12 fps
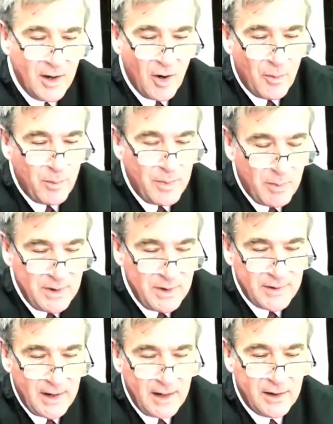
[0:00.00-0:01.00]
me
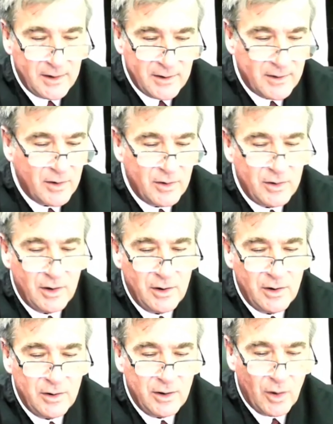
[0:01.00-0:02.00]
saying,
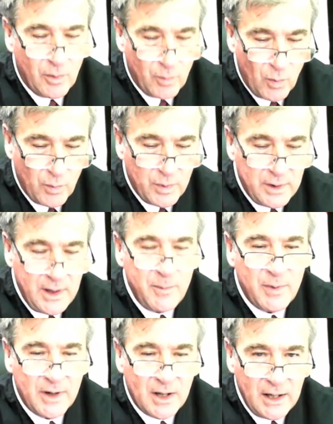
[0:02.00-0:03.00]

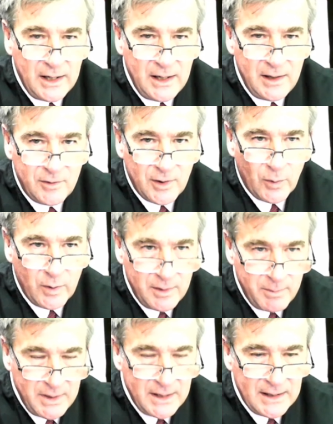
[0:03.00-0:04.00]
keep it clean till we
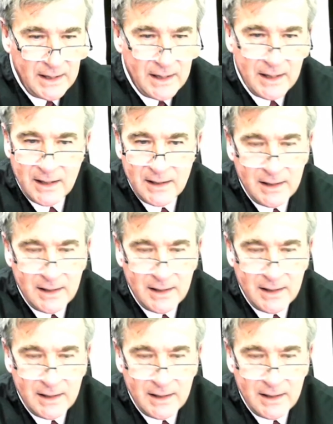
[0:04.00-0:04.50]
meet again.